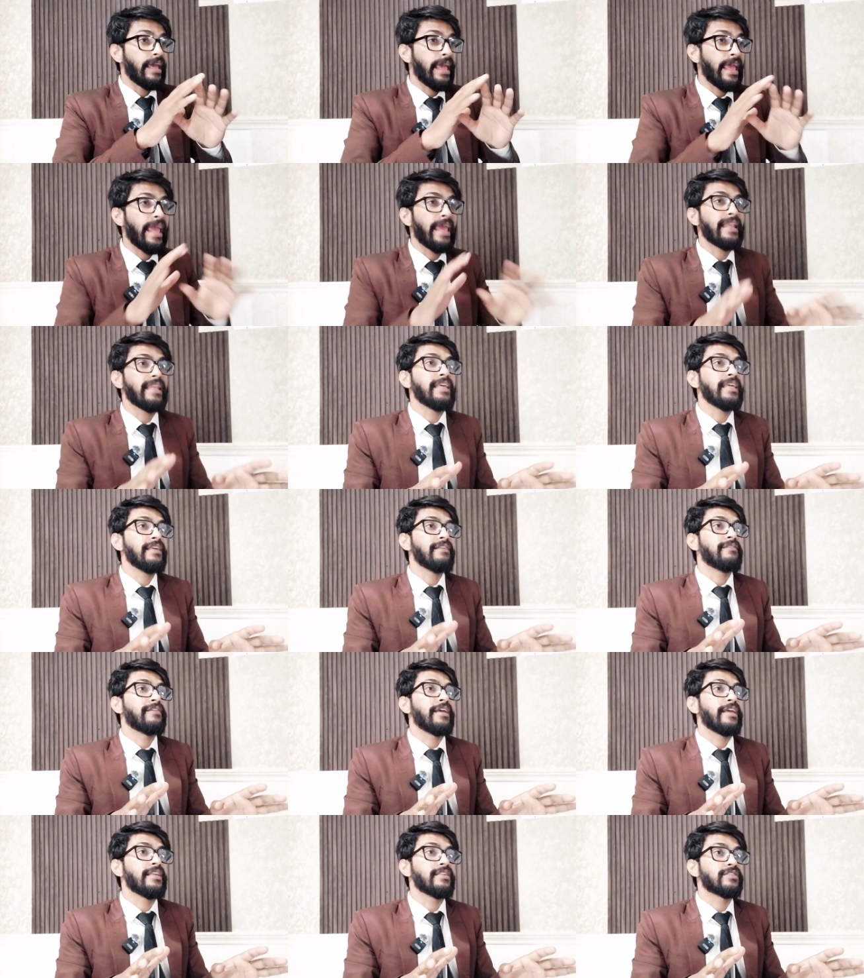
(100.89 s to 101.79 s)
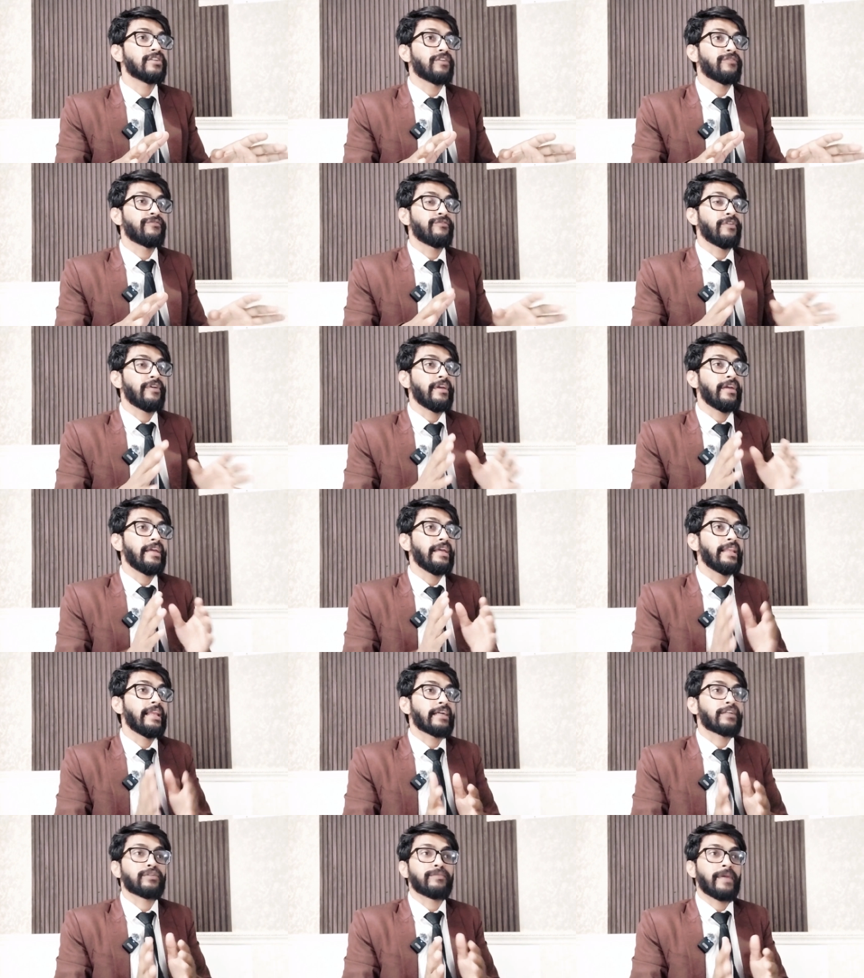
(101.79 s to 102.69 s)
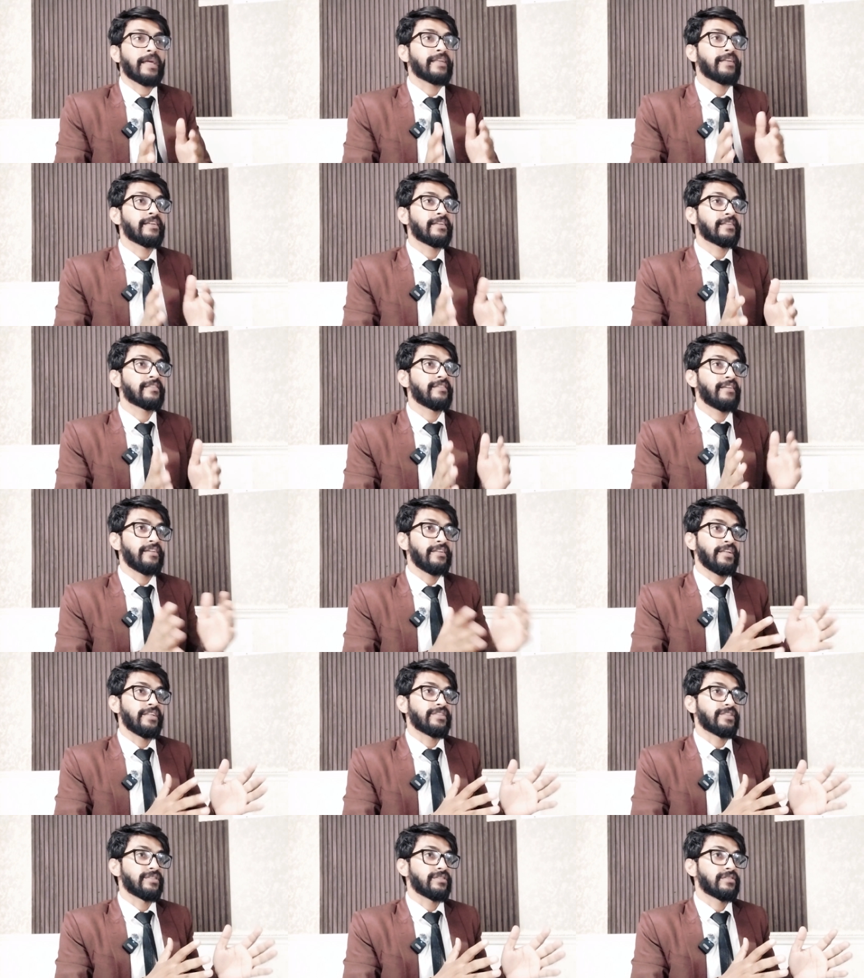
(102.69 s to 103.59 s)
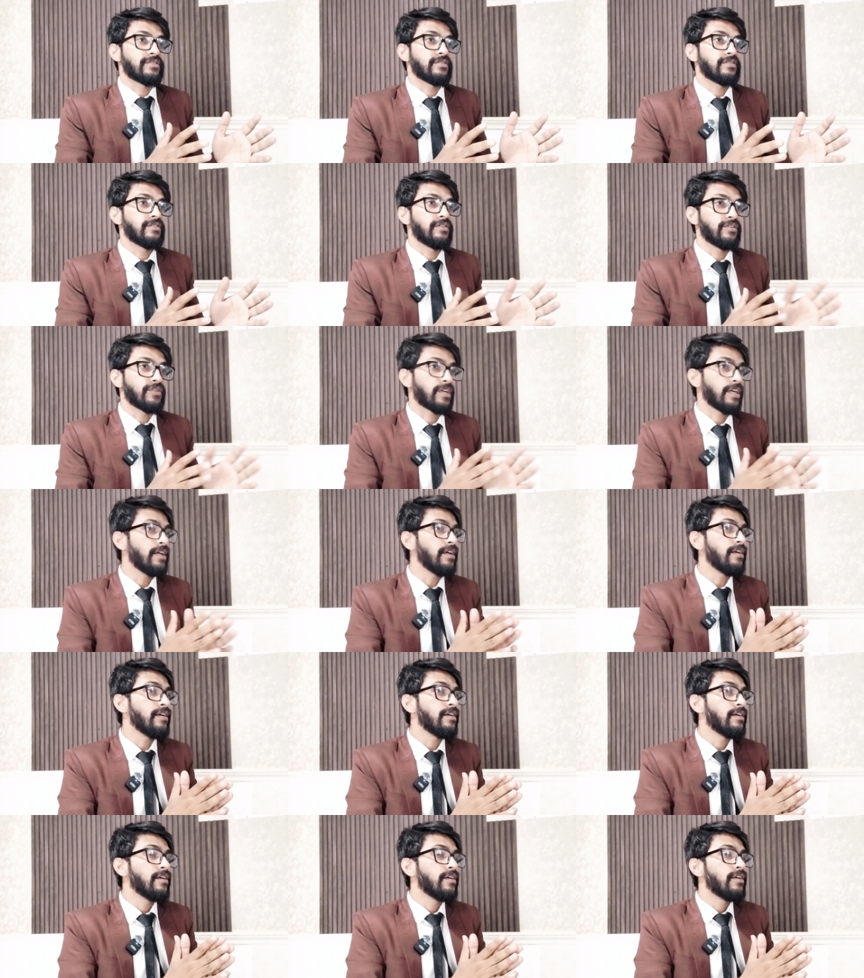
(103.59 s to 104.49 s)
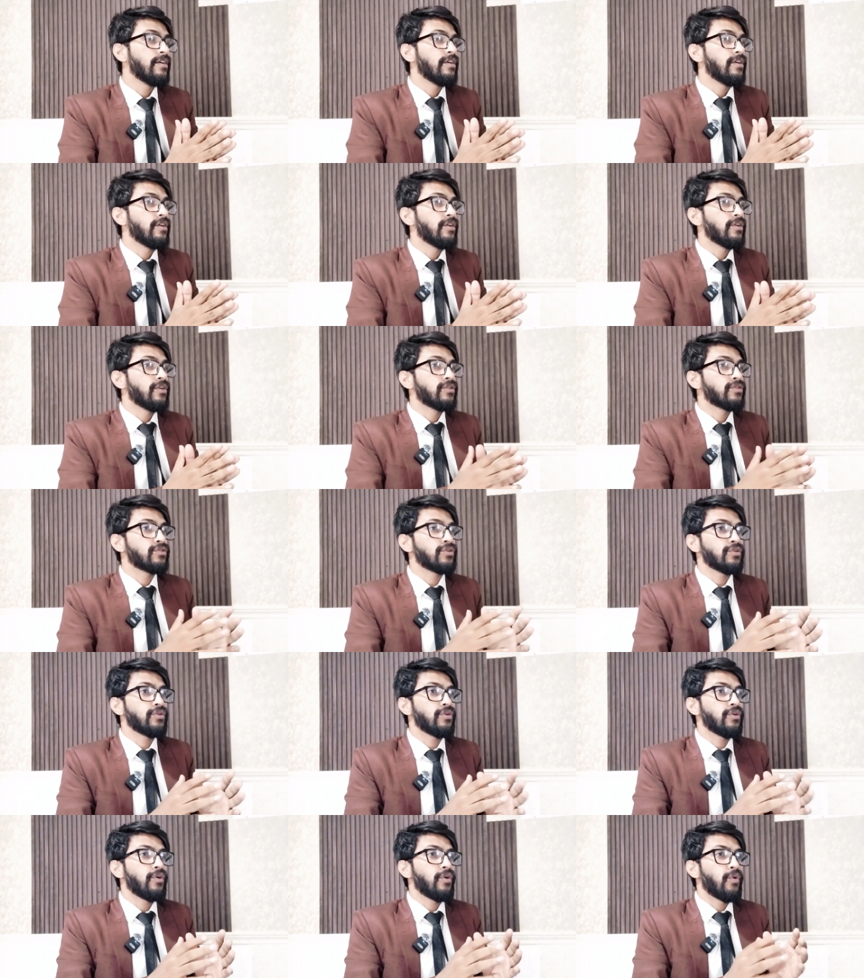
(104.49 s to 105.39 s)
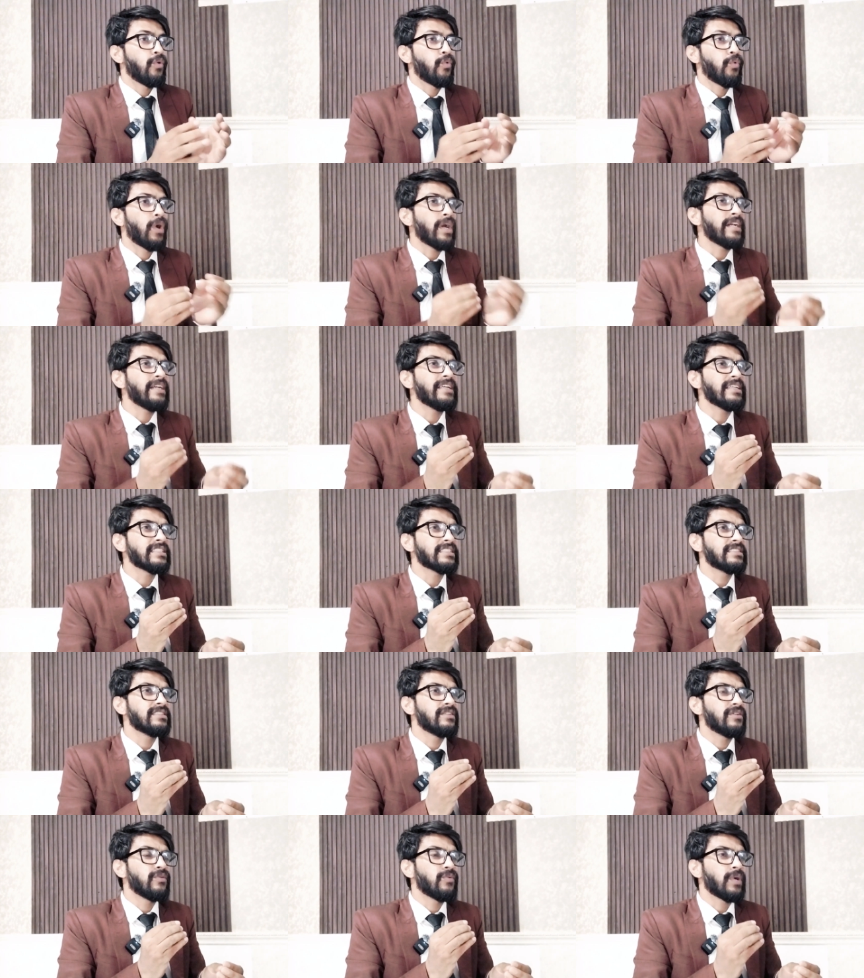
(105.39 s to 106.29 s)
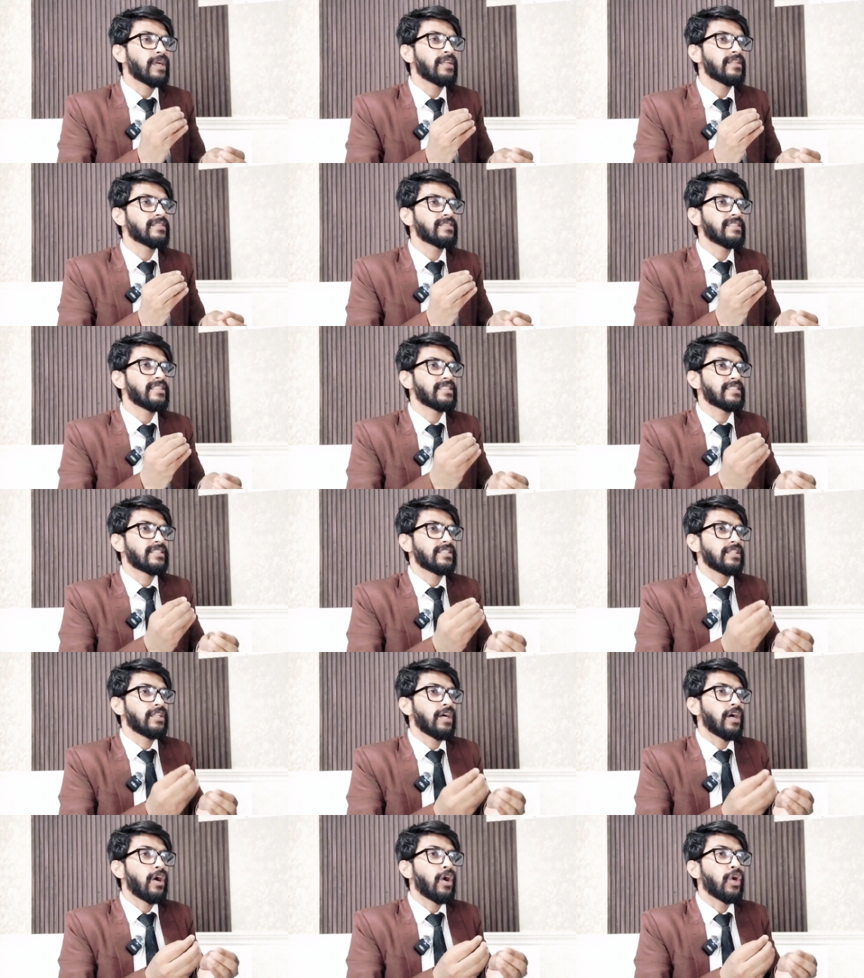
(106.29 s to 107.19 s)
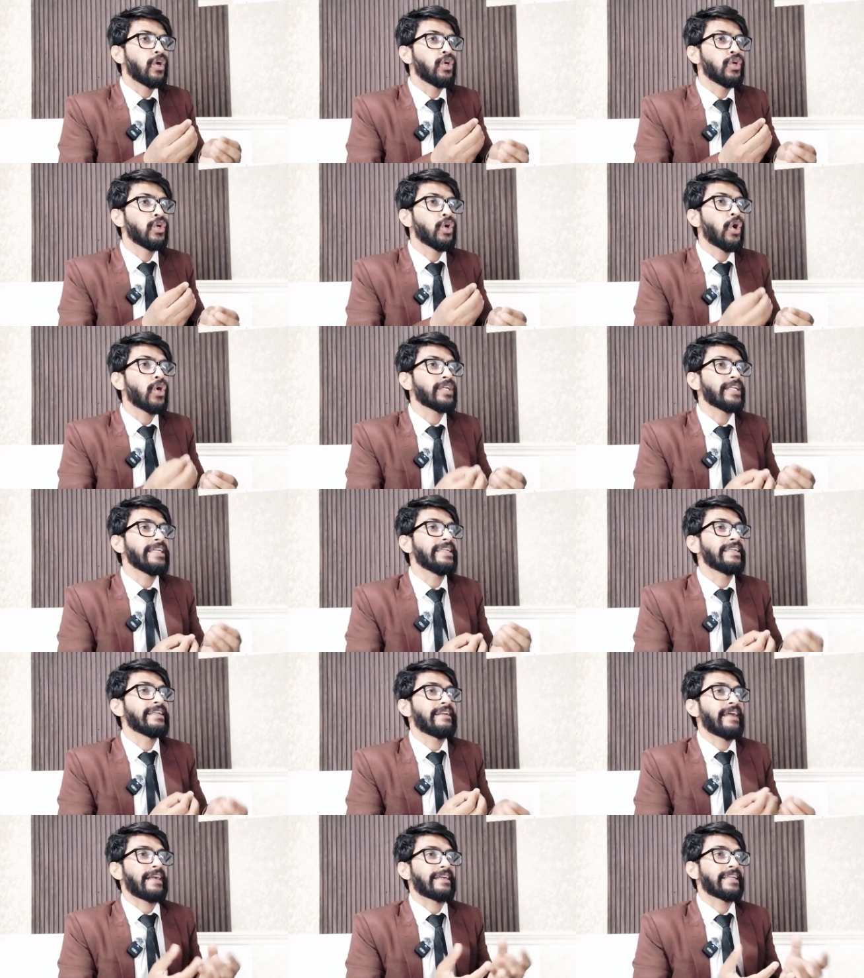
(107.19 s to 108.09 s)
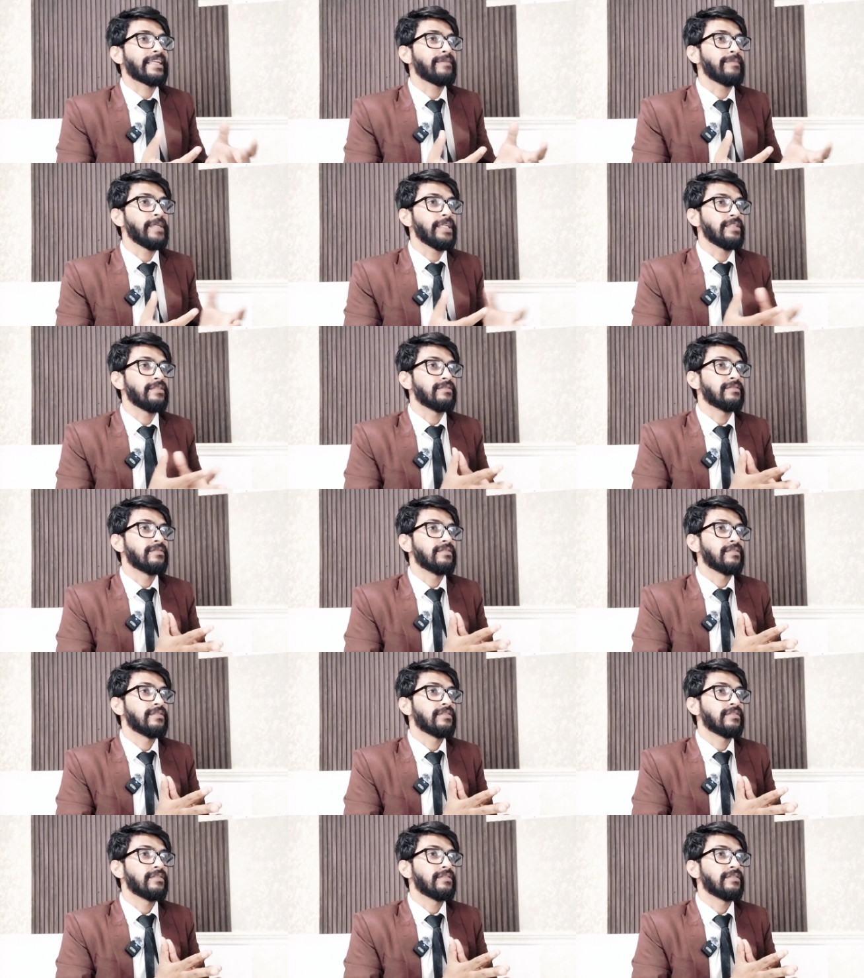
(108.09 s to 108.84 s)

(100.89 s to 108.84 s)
any range of electromagnetic radiations. Okay, so what does this not interacting mean?